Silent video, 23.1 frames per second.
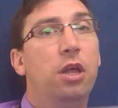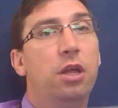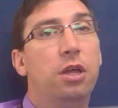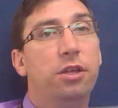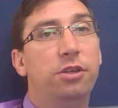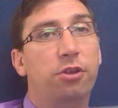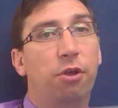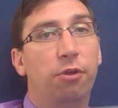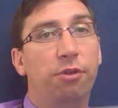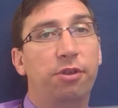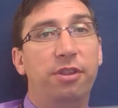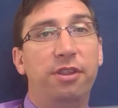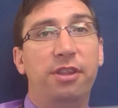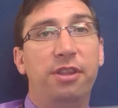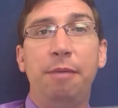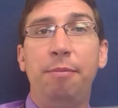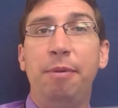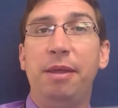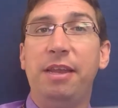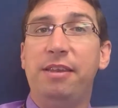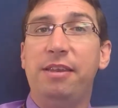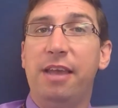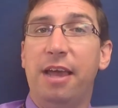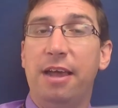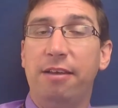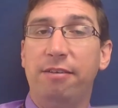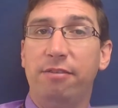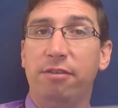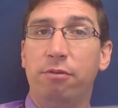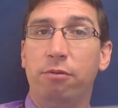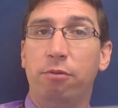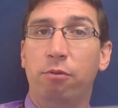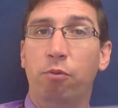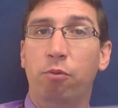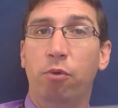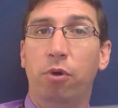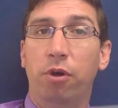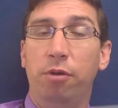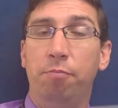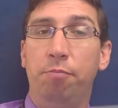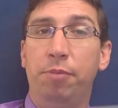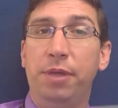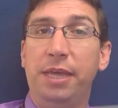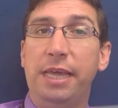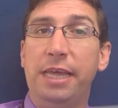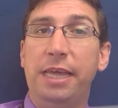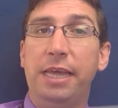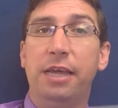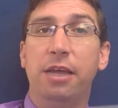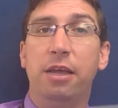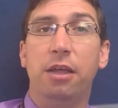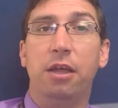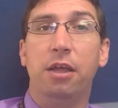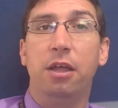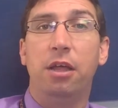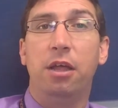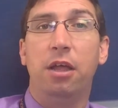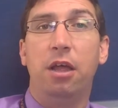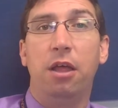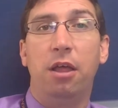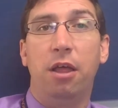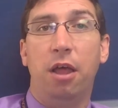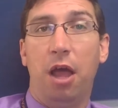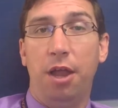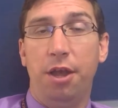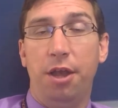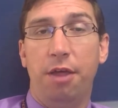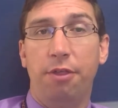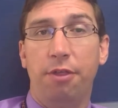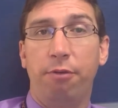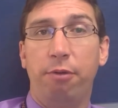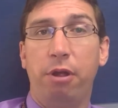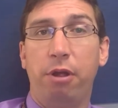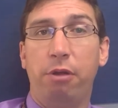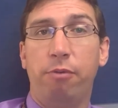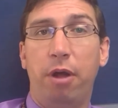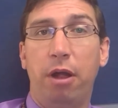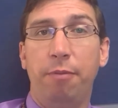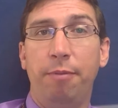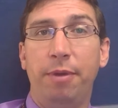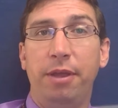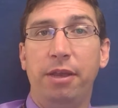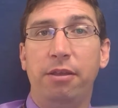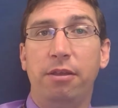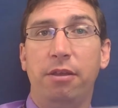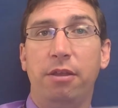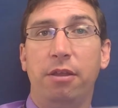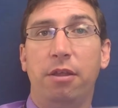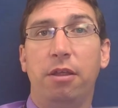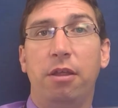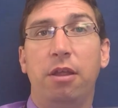So TB test would be another requirement.